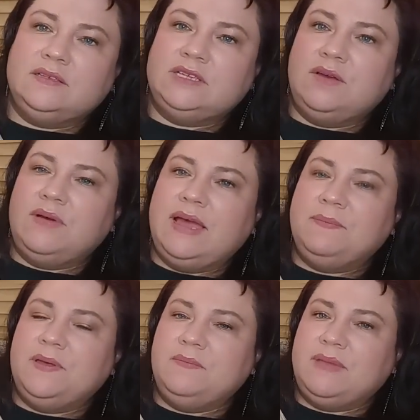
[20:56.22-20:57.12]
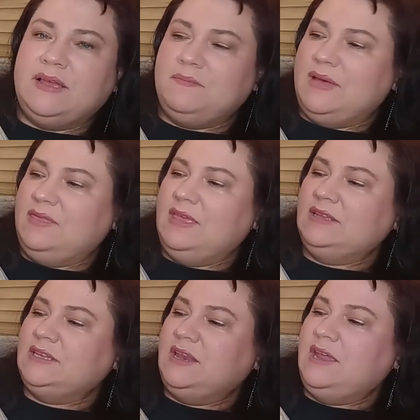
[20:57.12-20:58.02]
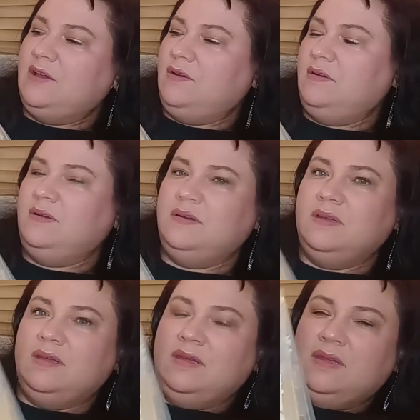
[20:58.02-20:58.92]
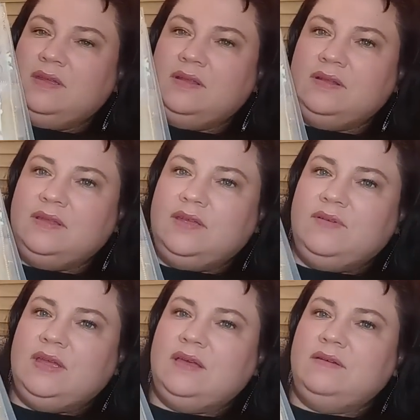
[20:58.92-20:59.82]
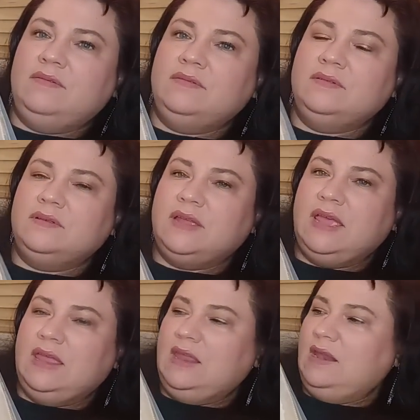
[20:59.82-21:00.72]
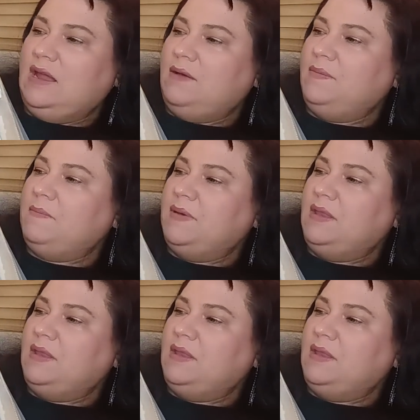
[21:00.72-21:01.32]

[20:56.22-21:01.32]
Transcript: So I put my, my things in here. There we go. And then I'll be